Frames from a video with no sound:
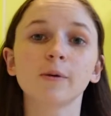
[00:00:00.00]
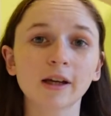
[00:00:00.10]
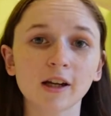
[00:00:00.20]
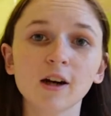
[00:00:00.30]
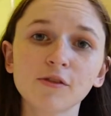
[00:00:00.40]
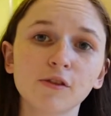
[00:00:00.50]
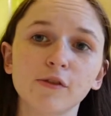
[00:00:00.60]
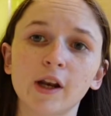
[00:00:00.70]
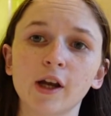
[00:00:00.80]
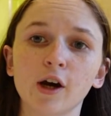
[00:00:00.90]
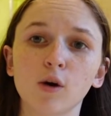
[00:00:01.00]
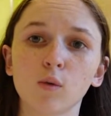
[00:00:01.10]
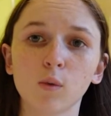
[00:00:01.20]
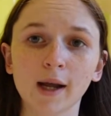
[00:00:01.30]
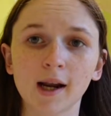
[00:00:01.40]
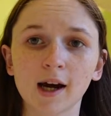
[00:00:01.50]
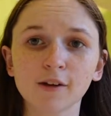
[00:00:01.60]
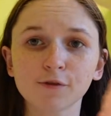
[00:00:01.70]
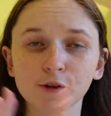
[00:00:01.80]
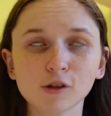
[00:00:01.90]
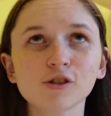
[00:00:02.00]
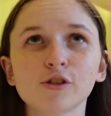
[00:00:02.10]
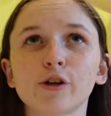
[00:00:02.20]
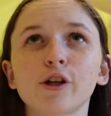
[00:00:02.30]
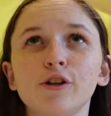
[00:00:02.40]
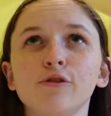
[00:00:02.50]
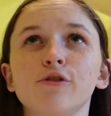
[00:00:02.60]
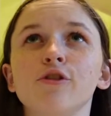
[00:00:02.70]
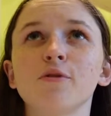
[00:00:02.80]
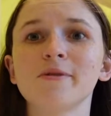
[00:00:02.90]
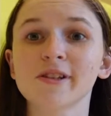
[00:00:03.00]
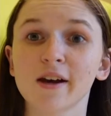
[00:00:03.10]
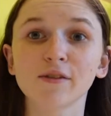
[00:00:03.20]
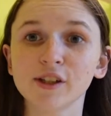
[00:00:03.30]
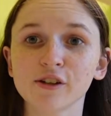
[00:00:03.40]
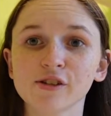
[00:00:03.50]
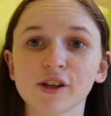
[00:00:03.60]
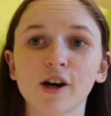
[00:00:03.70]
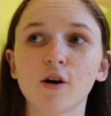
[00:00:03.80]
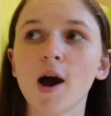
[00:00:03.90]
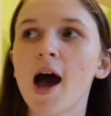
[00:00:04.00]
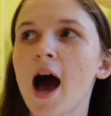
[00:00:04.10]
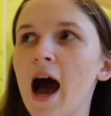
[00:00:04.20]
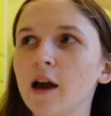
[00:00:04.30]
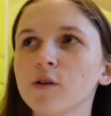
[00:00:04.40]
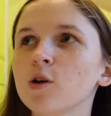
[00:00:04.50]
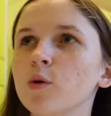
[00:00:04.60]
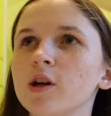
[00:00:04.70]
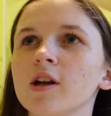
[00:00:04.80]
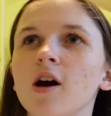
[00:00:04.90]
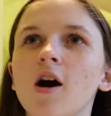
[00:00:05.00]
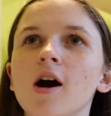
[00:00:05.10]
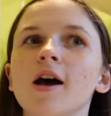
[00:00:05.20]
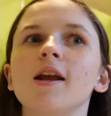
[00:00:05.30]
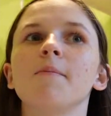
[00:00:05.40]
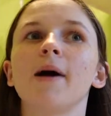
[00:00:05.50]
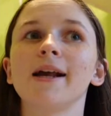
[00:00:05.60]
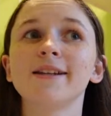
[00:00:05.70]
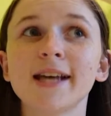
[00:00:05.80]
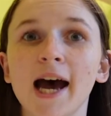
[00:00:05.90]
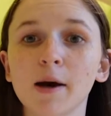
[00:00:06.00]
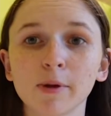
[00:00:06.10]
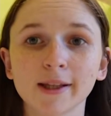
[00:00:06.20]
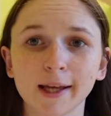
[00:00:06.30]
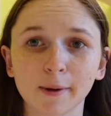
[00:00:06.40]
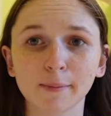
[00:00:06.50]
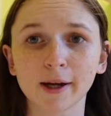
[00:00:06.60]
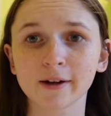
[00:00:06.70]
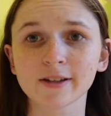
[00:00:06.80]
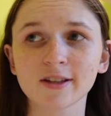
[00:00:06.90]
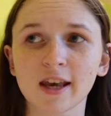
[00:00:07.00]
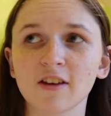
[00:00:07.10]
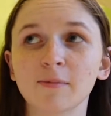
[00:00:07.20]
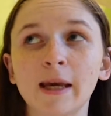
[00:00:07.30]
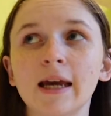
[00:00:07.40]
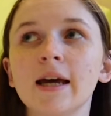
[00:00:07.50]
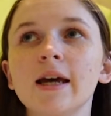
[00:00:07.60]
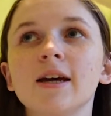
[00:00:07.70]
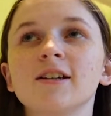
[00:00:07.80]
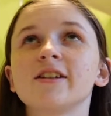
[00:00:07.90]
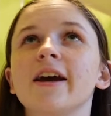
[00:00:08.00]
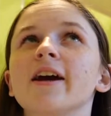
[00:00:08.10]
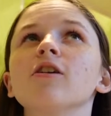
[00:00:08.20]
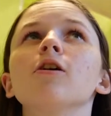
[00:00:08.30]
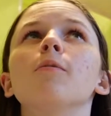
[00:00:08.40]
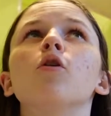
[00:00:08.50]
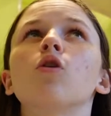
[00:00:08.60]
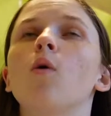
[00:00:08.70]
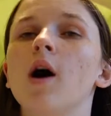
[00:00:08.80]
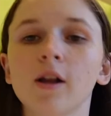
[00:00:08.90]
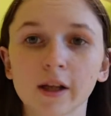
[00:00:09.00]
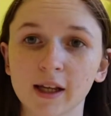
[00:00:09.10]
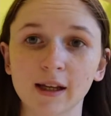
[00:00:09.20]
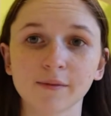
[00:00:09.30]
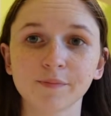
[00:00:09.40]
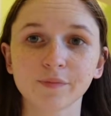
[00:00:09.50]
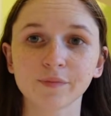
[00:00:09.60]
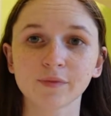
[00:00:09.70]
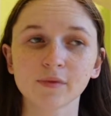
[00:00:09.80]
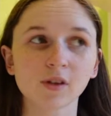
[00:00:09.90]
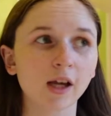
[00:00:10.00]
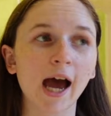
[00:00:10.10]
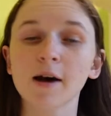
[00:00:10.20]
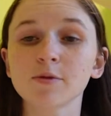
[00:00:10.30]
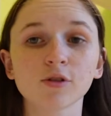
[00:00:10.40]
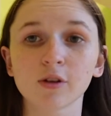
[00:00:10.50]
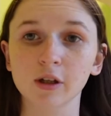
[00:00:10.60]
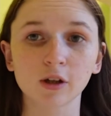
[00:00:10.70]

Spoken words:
beginning off the video, when I first started YouTube 7 years ago, I recorded on my tablet that my parents gave me. Terrible quality. Absolutely